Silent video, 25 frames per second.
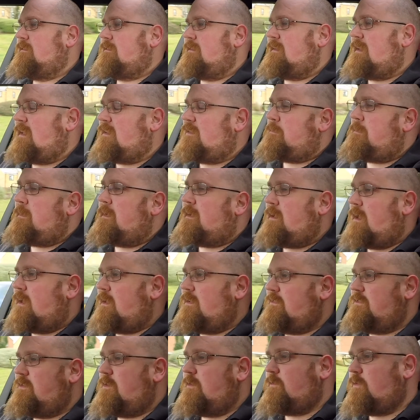And that's
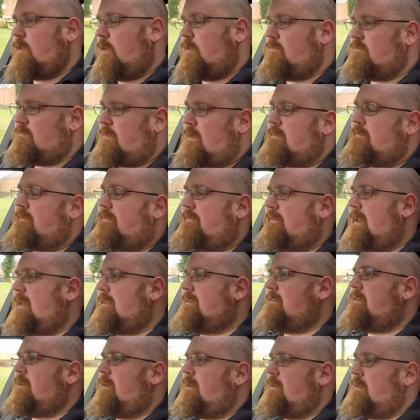because you've got run flat
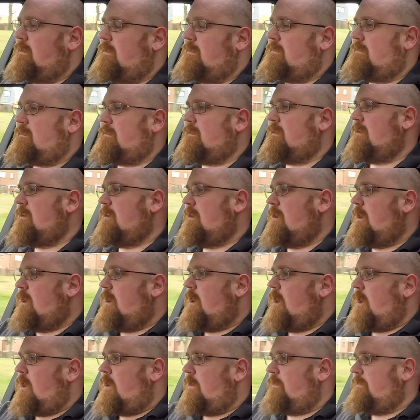tyres
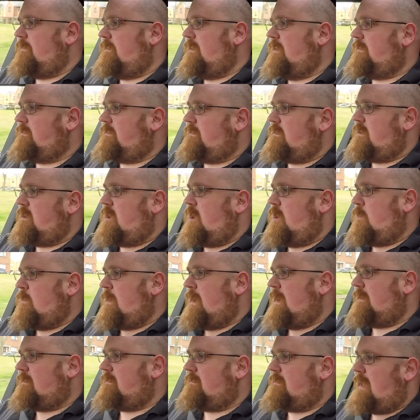on this
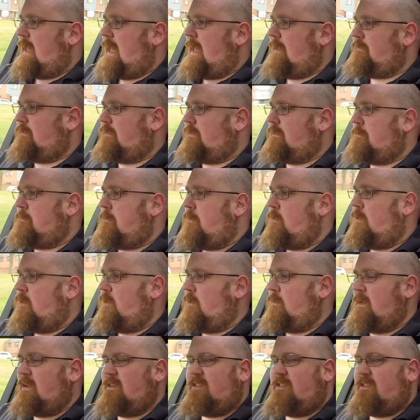UX F Sport, which